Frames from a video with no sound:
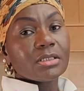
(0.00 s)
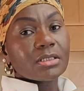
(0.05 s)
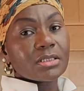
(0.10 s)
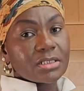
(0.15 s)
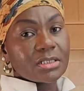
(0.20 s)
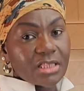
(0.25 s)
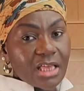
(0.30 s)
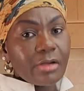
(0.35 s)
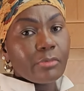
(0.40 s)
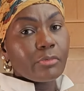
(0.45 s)

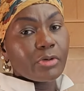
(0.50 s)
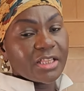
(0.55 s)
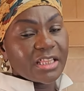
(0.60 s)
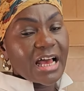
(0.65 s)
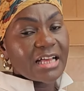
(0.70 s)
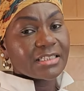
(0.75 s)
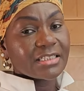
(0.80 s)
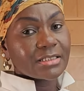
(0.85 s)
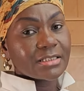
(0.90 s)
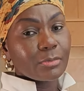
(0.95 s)
stay with
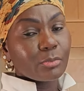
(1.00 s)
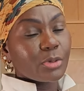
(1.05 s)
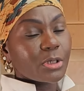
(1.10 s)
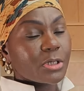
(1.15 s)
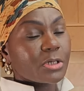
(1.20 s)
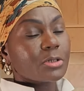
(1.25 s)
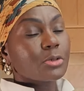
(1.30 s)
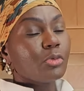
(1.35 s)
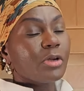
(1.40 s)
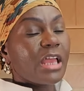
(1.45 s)
us
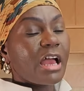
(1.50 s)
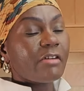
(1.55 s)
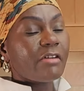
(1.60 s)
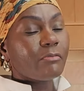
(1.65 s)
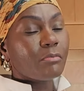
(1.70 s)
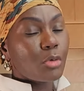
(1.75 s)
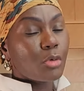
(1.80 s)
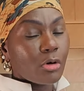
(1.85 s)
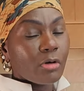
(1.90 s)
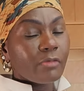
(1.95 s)
because we have
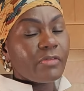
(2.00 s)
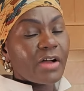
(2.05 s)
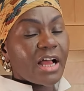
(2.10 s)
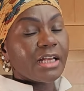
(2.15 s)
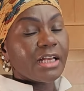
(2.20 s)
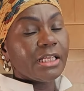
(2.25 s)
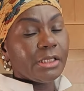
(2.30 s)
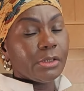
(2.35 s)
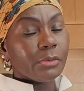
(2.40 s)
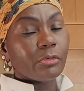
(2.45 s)
more
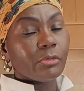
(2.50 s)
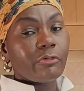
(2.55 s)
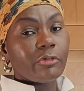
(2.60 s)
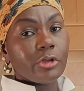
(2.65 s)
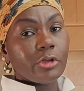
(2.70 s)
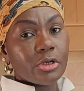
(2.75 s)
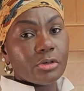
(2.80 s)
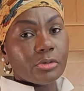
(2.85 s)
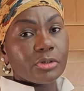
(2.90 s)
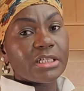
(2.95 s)
value for
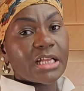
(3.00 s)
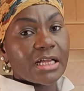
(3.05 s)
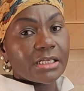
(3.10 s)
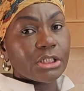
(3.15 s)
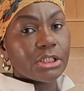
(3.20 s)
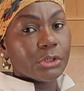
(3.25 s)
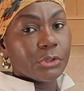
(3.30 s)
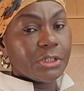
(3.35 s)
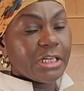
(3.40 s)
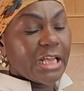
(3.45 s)
you than
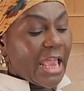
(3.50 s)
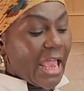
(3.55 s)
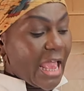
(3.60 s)
you'd